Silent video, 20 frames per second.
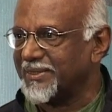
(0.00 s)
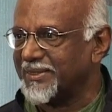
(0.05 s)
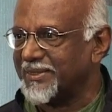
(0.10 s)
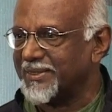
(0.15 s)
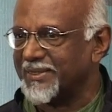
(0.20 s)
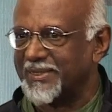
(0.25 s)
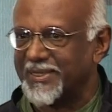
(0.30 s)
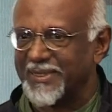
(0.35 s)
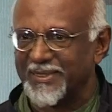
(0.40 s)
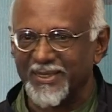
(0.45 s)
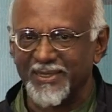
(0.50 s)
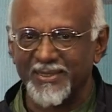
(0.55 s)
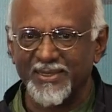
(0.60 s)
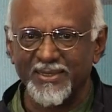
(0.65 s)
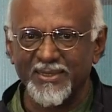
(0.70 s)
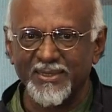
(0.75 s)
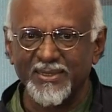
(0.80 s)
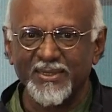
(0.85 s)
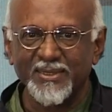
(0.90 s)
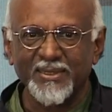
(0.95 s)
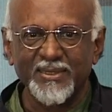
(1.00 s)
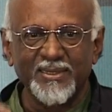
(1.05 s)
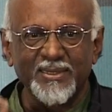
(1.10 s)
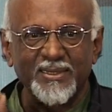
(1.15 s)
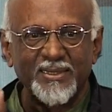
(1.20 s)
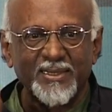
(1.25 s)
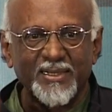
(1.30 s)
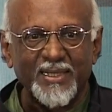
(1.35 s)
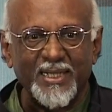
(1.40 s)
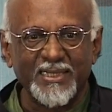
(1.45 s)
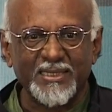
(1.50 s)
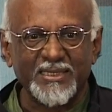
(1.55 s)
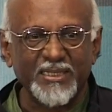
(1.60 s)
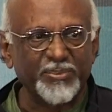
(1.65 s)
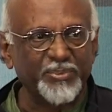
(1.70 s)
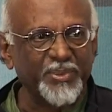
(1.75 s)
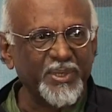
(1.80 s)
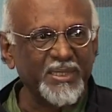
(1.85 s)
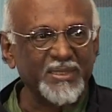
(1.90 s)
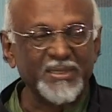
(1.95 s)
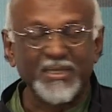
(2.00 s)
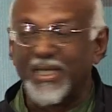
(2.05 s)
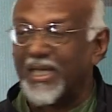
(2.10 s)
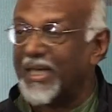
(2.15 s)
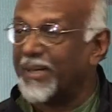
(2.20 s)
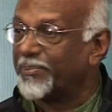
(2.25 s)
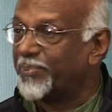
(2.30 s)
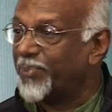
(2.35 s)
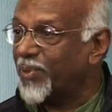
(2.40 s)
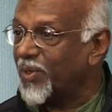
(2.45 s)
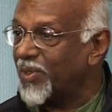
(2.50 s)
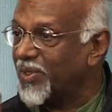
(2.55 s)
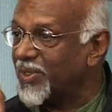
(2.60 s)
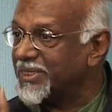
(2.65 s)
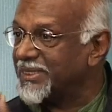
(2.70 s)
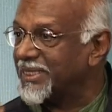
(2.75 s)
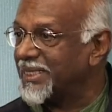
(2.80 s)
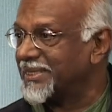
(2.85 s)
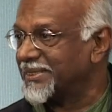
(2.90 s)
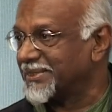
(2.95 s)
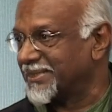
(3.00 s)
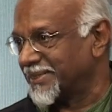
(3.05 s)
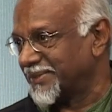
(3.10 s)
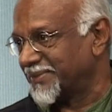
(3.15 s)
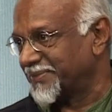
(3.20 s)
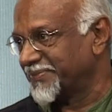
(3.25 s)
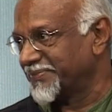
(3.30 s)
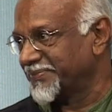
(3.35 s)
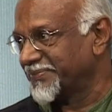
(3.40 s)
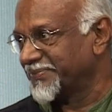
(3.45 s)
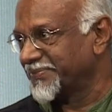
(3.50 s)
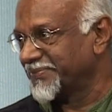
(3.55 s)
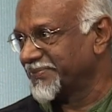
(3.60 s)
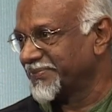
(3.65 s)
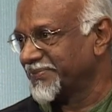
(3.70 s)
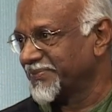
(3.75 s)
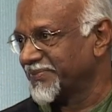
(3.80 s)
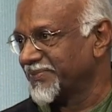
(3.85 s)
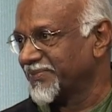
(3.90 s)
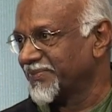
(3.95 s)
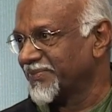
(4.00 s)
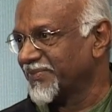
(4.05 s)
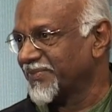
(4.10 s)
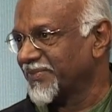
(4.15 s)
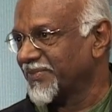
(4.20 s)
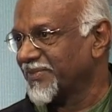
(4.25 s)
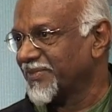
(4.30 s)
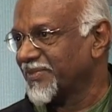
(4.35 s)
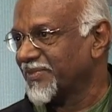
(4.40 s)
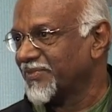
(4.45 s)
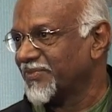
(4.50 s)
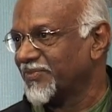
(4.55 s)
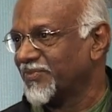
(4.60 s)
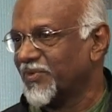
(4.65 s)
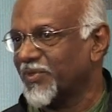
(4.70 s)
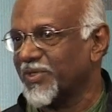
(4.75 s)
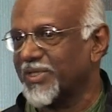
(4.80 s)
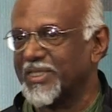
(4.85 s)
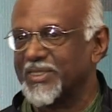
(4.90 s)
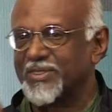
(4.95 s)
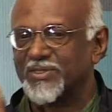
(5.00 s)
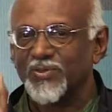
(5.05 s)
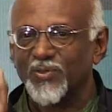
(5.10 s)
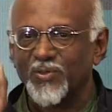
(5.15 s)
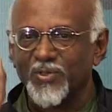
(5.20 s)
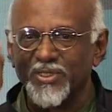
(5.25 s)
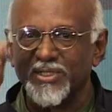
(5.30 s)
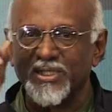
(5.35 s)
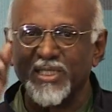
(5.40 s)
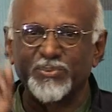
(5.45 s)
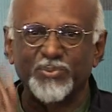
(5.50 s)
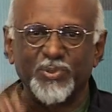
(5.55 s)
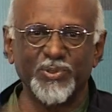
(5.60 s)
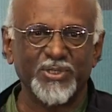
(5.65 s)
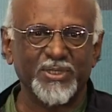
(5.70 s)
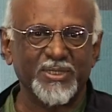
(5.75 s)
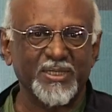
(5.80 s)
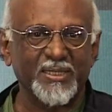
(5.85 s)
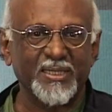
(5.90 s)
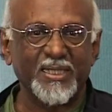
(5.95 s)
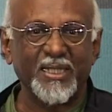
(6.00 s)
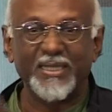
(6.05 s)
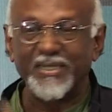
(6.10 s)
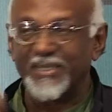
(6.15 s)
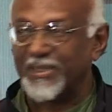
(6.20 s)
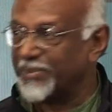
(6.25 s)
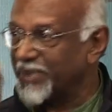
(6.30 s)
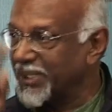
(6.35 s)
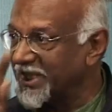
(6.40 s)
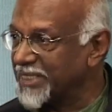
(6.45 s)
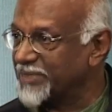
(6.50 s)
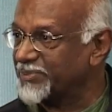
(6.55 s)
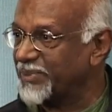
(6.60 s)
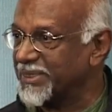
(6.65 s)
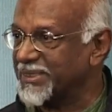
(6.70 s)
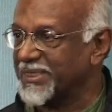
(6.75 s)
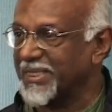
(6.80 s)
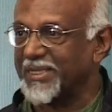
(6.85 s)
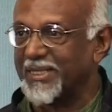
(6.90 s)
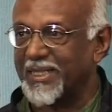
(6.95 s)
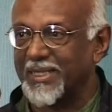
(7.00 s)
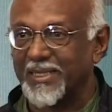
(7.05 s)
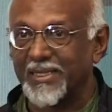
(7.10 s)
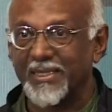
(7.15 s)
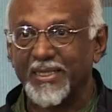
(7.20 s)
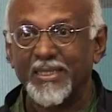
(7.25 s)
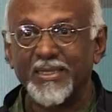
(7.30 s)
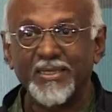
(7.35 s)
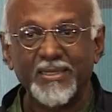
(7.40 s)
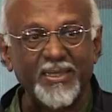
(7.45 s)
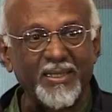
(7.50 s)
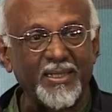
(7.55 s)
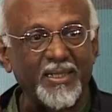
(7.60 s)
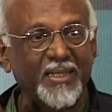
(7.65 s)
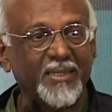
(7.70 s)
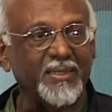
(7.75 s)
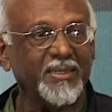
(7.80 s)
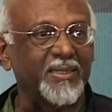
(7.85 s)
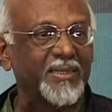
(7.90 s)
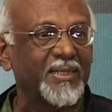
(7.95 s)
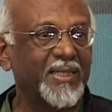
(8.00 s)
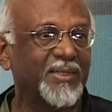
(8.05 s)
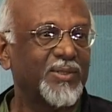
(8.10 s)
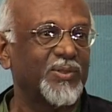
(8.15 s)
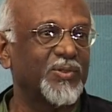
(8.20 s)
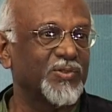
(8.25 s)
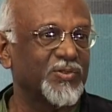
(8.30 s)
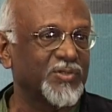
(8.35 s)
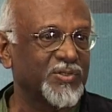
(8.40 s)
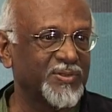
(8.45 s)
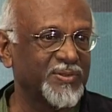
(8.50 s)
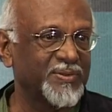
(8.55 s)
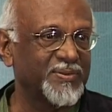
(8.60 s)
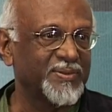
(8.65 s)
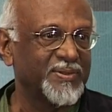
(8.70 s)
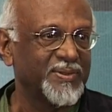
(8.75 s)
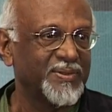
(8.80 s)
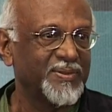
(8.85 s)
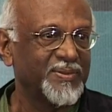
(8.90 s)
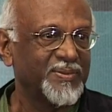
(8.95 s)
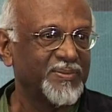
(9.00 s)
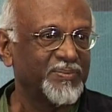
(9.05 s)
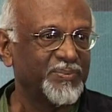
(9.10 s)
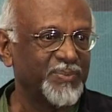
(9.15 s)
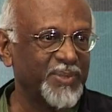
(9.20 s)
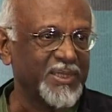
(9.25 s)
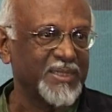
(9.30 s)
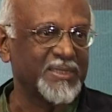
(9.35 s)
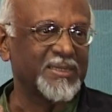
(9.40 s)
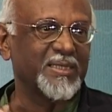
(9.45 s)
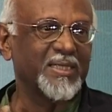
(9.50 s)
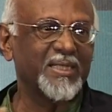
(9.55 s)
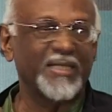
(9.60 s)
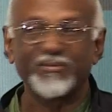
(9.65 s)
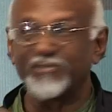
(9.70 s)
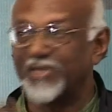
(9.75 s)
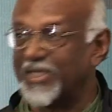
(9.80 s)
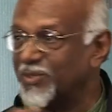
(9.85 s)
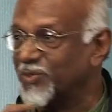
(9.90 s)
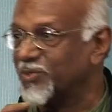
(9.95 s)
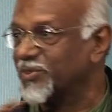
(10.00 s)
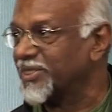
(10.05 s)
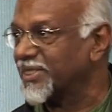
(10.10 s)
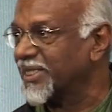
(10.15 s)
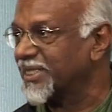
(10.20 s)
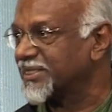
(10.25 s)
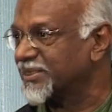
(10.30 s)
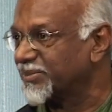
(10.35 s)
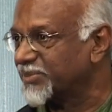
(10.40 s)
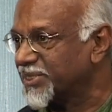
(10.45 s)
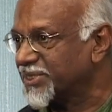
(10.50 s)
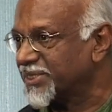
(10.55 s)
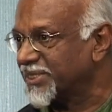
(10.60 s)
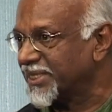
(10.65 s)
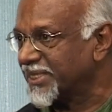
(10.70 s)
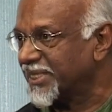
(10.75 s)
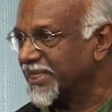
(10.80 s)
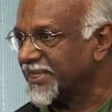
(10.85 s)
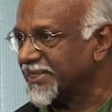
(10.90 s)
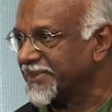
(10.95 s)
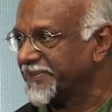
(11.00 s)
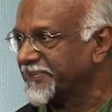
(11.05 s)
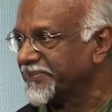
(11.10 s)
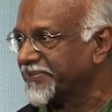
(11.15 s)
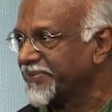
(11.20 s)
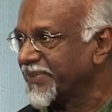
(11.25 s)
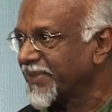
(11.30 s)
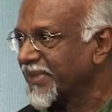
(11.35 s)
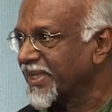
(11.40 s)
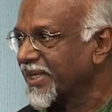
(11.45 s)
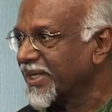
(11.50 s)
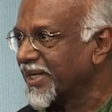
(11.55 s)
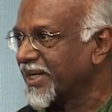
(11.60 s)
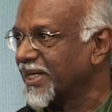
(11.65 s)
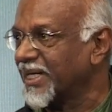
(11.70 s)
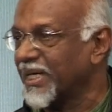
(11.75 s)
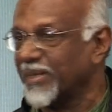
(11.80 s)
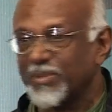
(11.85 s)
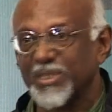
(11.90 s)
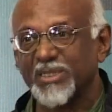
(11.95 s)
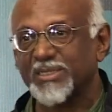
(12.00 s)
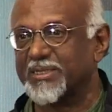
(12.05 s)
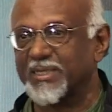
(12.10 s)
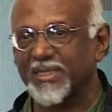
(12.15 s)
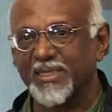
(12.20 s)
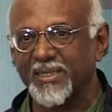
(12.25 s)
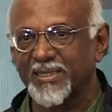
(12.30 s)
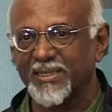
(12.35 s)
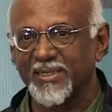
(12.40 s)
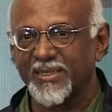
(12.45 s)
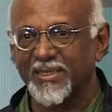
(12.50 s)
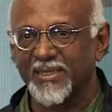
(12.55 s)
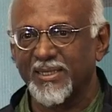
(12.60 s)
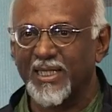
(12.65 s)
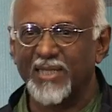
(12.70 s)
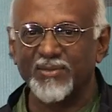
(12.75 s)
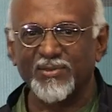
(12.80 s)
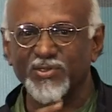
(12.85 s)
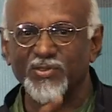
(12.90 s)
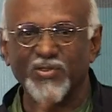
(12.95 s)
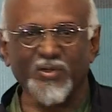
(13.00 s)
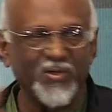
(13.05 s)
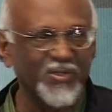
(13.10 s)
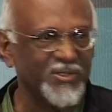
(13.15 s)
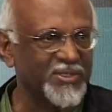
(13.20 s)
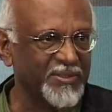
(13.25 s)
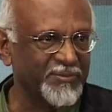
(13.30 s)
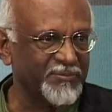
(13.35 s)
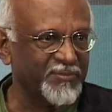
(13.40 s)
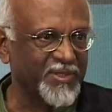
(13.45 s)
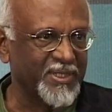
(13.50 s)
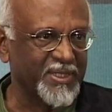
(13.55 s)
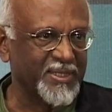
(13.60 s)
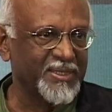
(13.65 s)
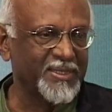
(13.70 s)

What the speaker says: critic writes a piece apologizing for his original position. And he begins by saying, I read Arthur Danto's piece and I went to see the exhibition again. And I must say, I was wrong somewhere.